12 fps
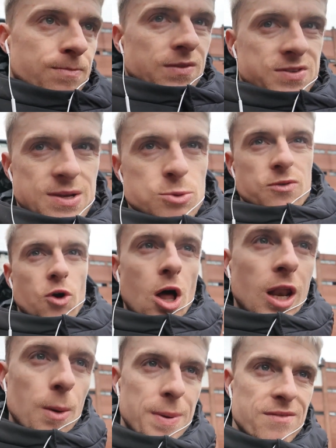They seem to have got
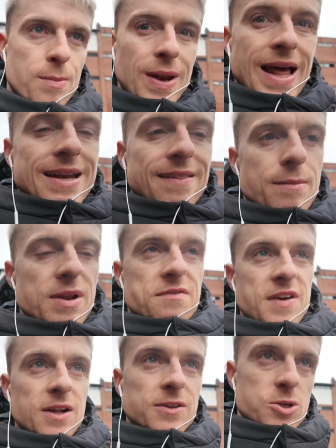a little bit of a blend in the
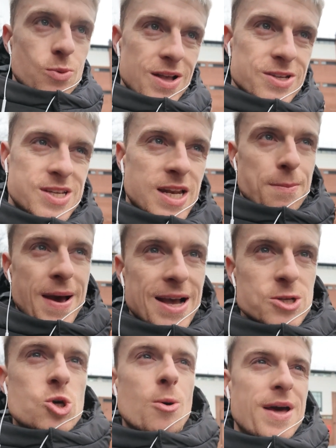midfield as well. Sidney
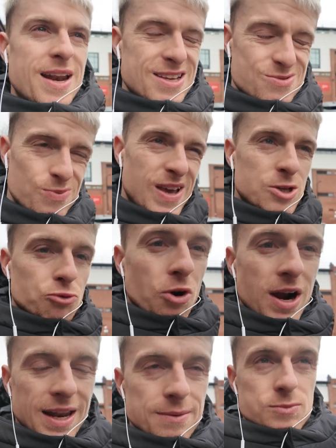Peck's come in, he's
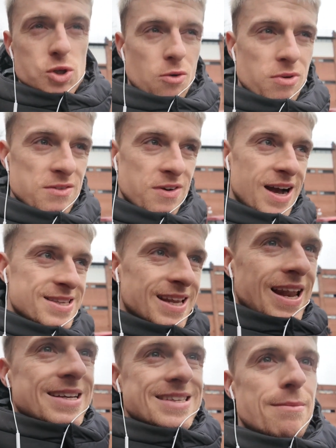really sort of
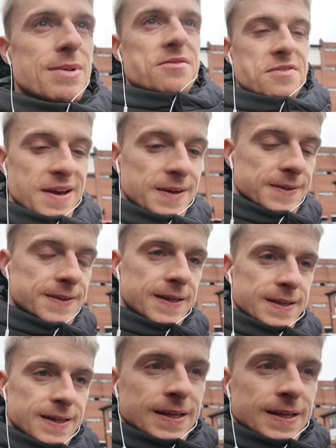revitalised that midfield.